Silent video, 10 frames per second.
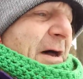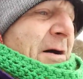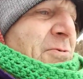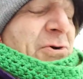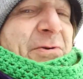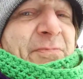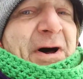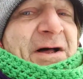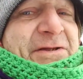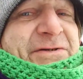I want to
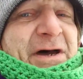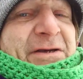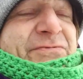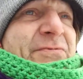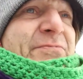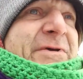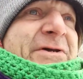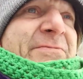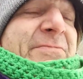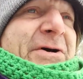apologize for
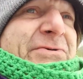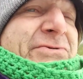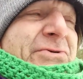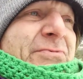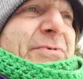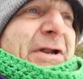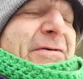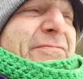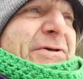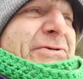being emotional, but I
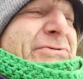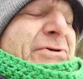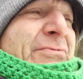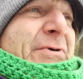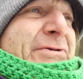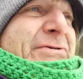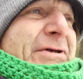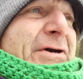feel so much